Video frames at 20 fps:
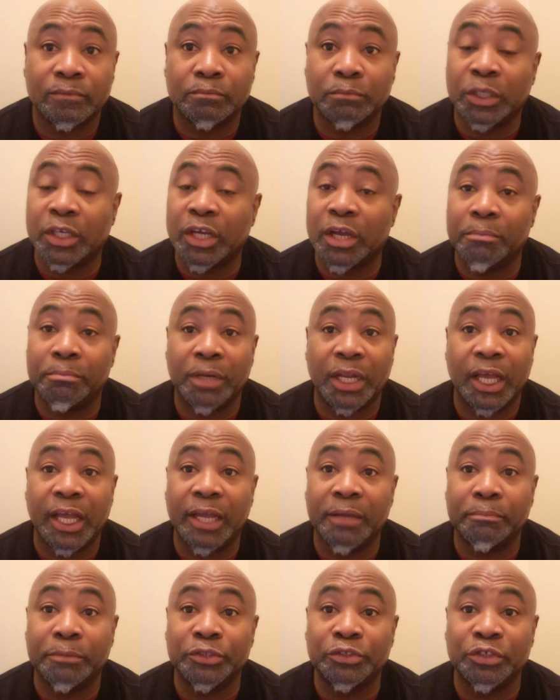
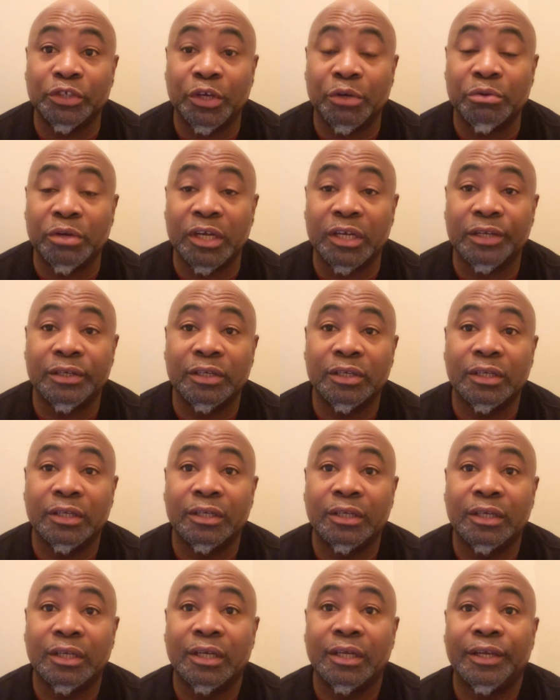But you know what?
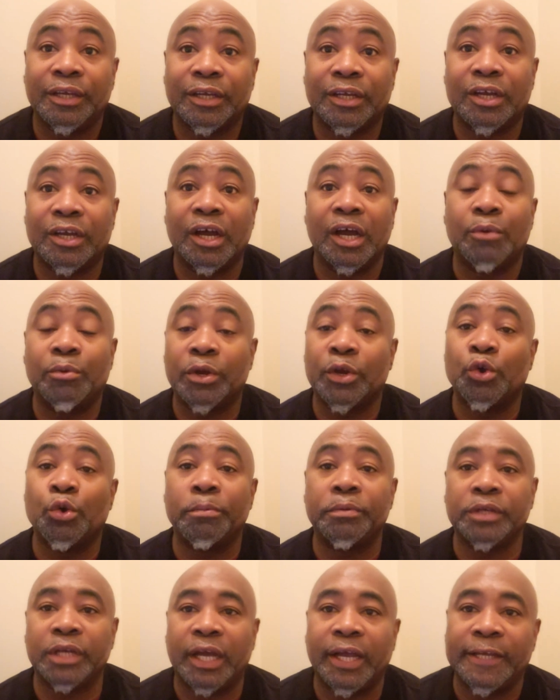God want to
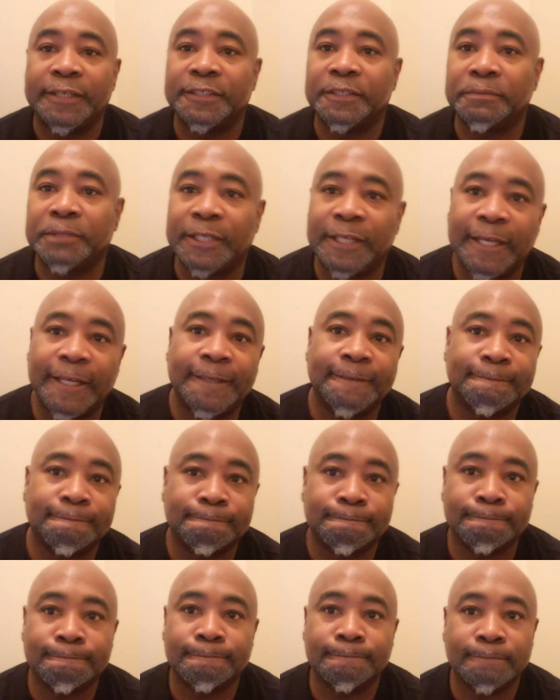open your eyes up today.
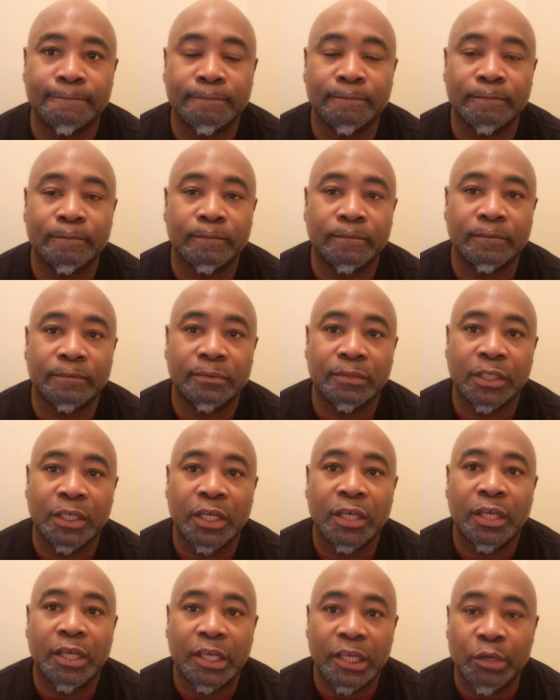
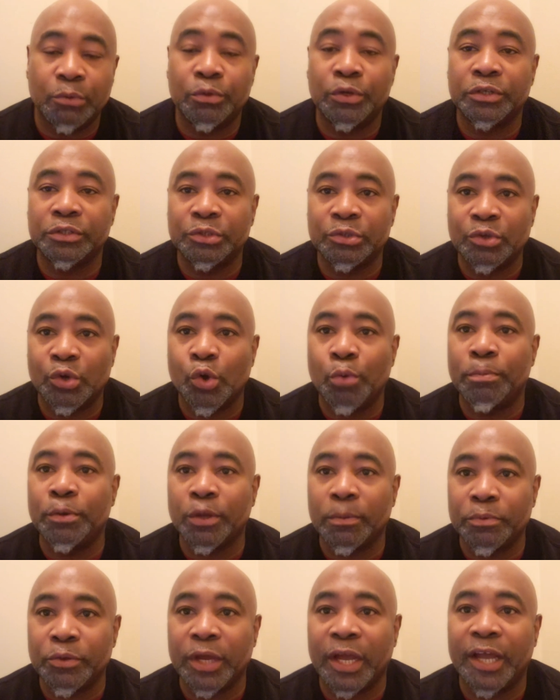He wants to open
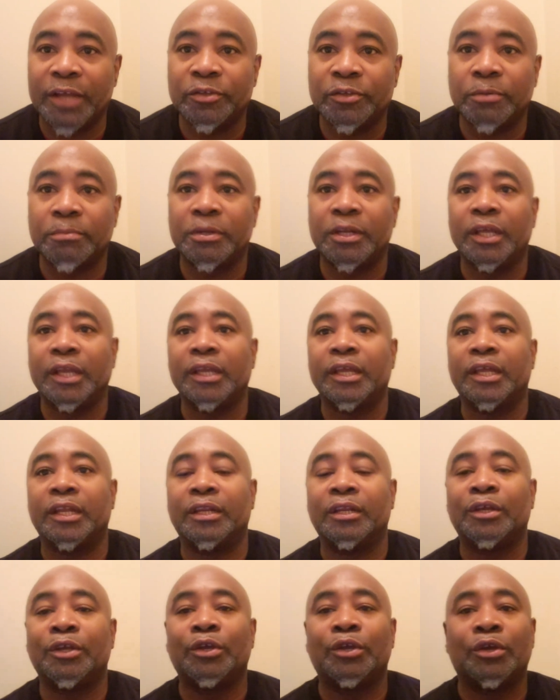up your eyes up today.
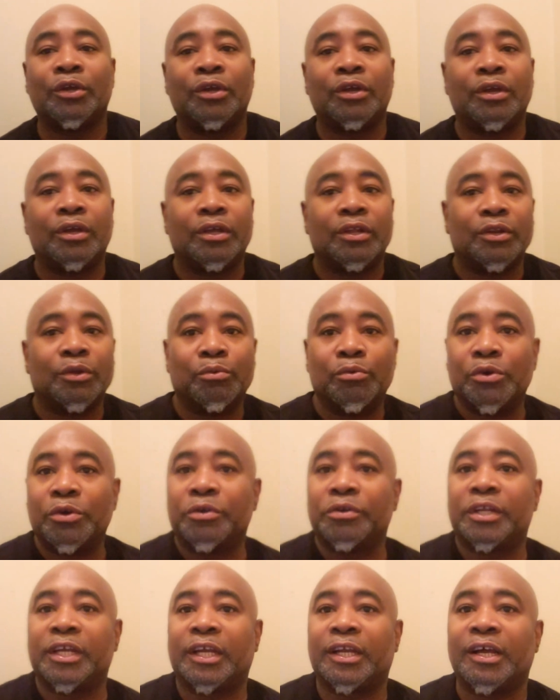And the
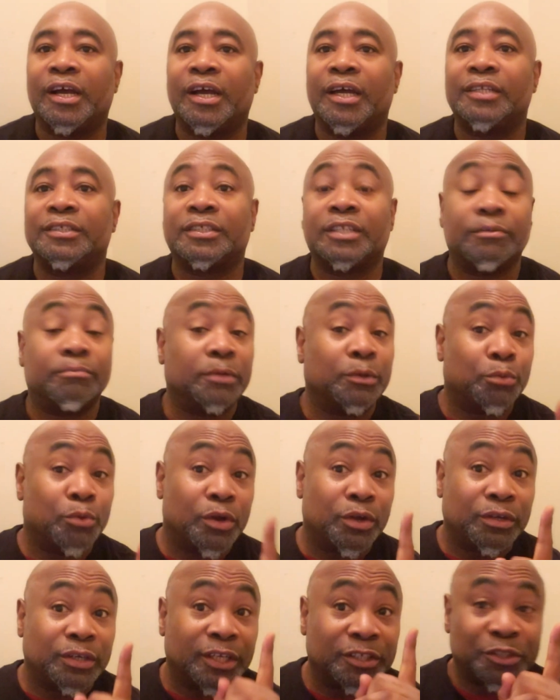word that God has given
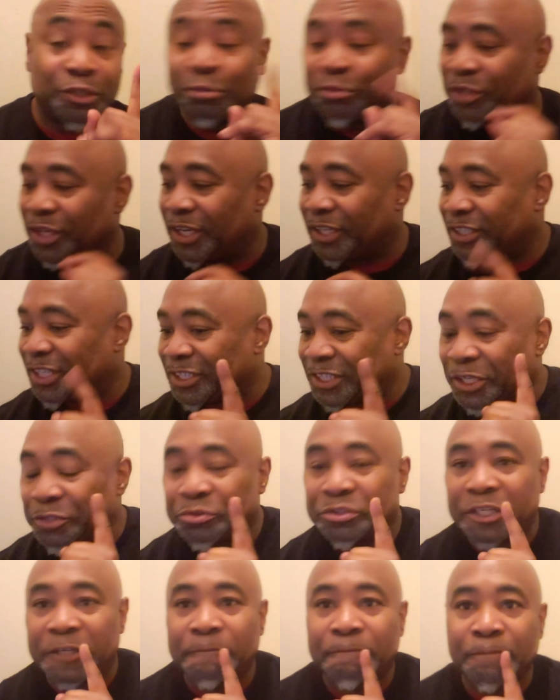me, there's two things that's
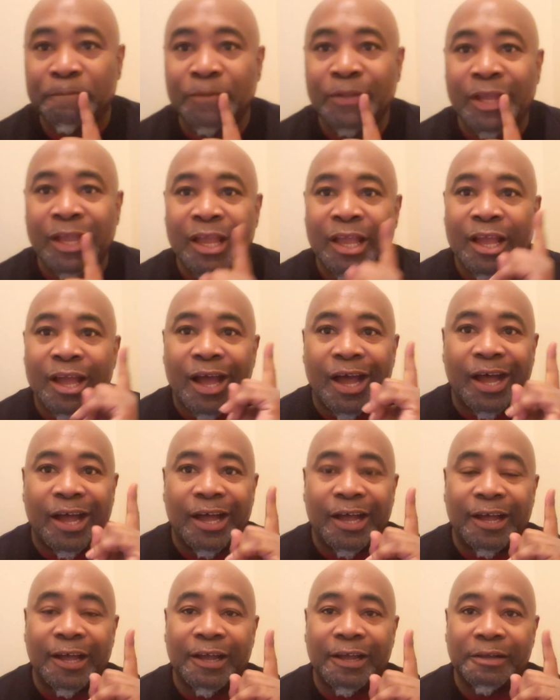interesting.
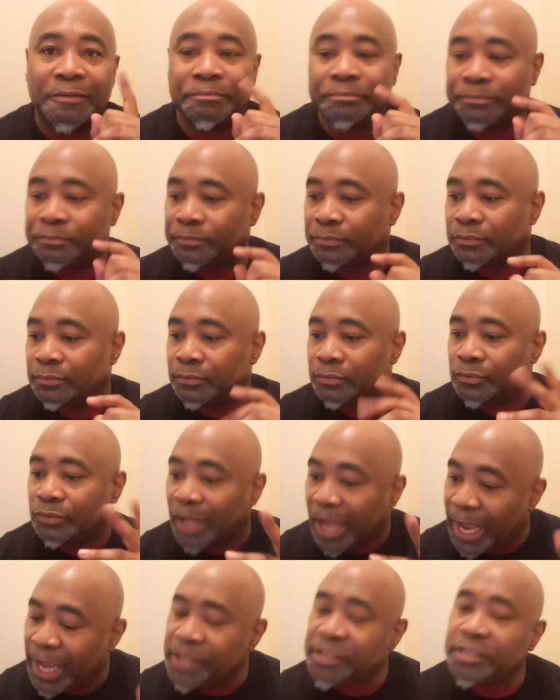I
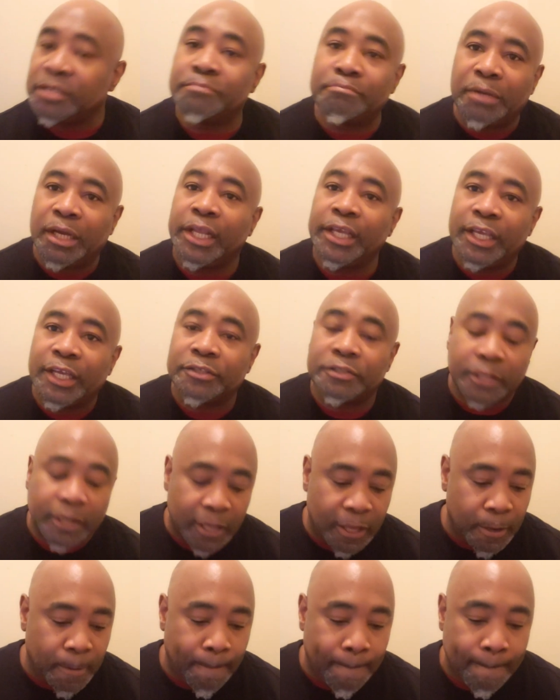had some money
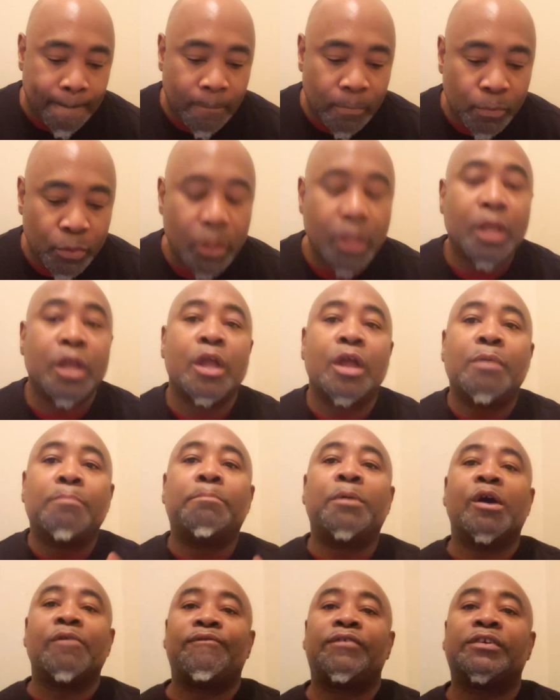yesterday,
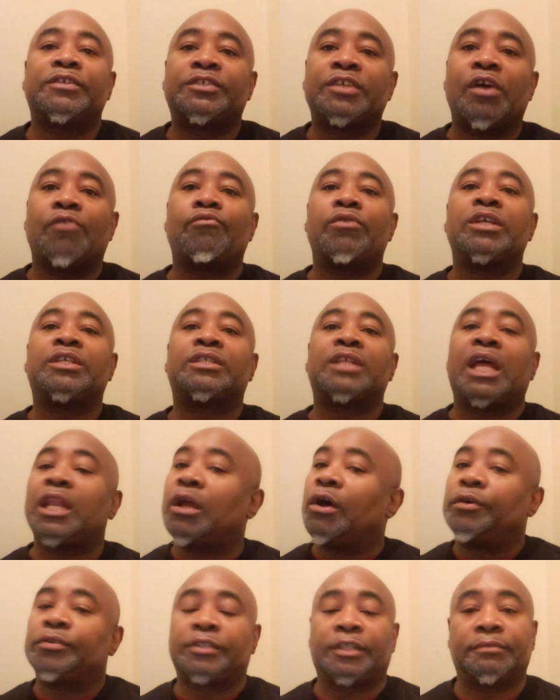but for some reason I
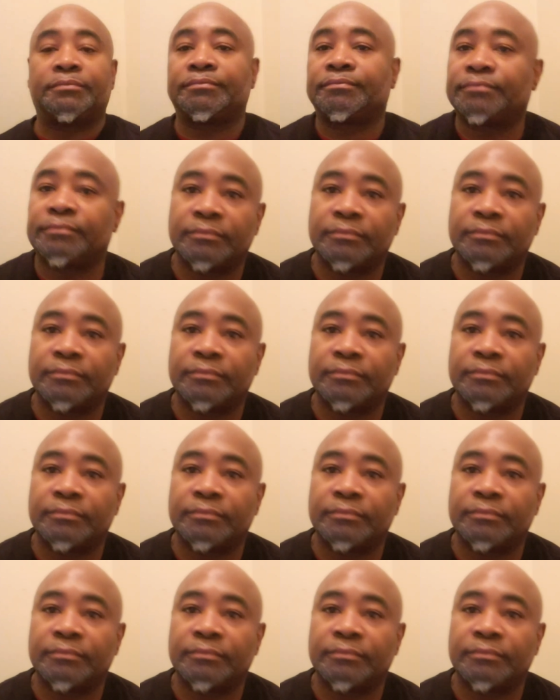lost it.